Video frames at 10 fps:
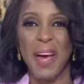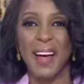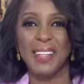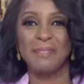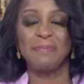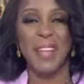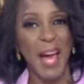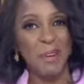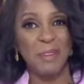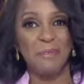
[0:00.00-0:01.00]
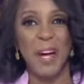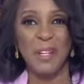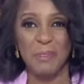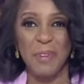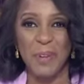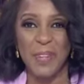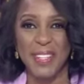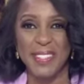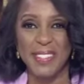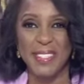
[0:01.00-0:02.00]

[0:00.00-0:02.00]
back, our final focus.